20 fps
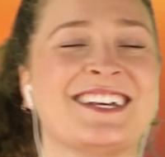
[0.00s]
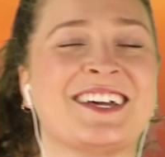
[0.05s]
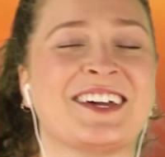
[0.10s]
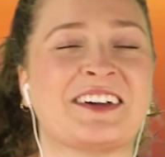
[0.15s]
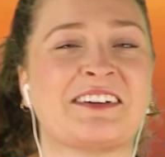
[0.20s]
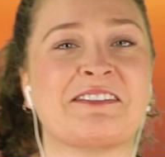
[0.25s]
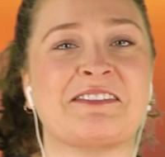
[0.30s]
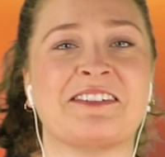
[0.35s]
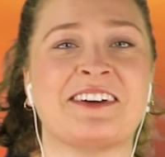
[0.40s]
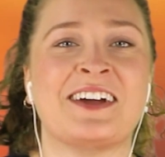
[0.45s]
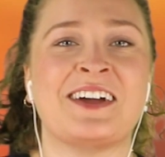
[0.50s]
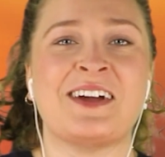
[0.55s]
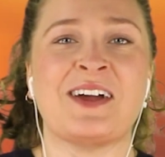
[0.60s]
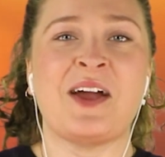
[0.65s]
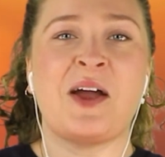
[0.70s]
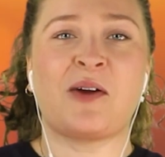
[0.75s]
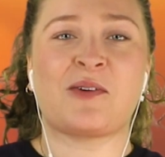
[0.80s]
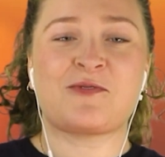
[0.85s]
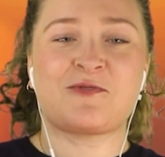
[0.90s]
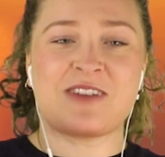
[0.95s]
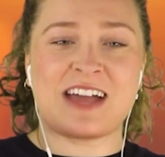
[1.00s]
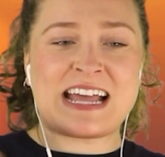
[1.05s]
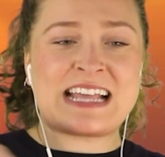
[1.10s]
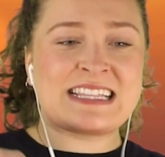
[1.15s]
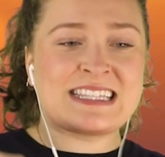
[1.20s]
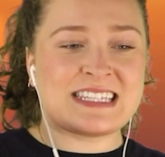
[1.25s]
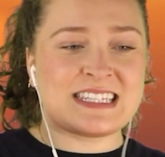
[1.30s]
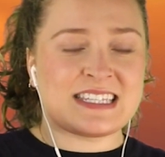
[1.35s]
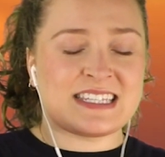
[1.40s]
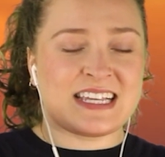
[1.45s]
do you
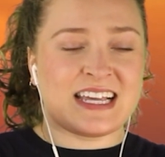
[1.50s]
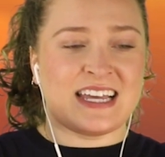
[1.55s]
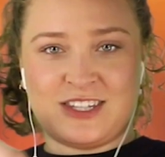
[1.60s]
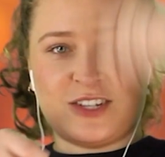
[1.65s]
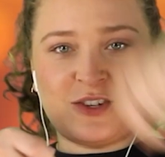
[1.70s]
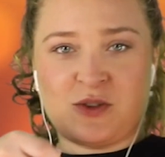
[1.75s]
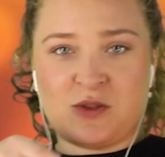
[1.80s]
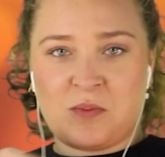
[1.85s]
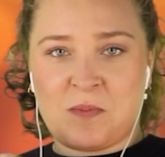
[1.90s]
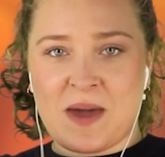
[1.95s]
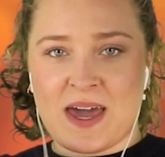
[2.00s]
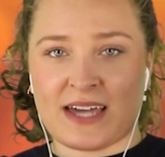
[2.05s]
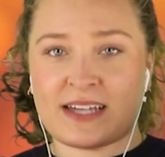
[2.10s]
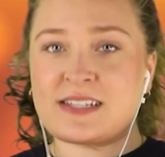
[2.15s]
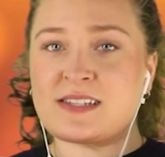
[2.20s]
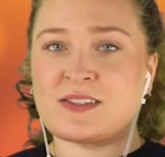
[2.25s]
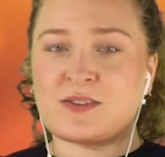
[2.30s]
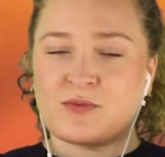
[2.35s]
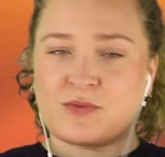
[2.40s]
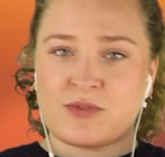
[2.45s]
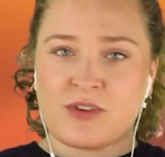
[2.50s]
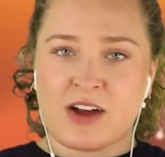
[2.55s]
rinse, toothpaste